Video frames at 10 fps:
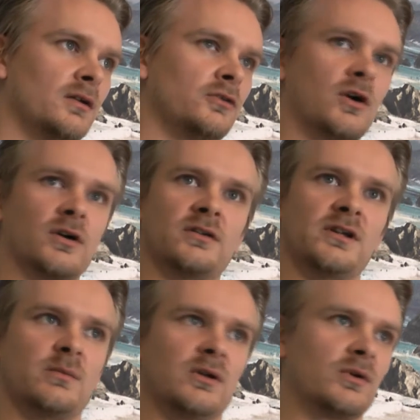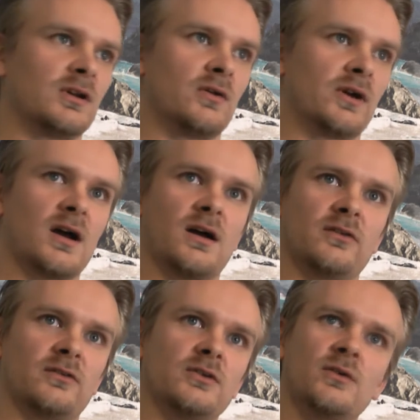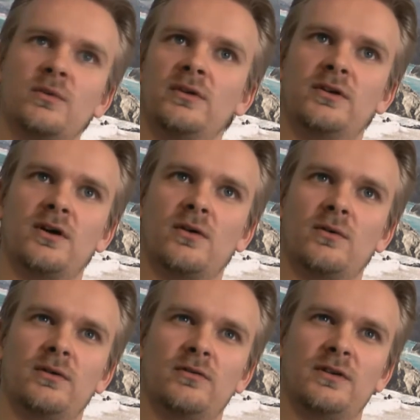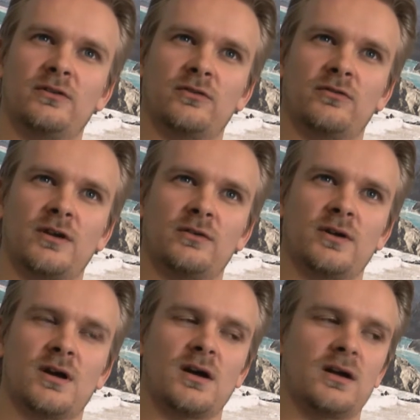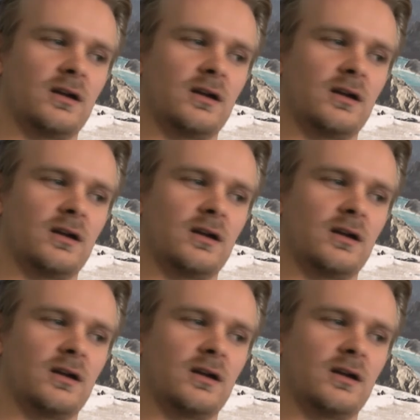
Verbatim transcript: dark demon with glowing eyes, and you don't really know if he's your friend or not.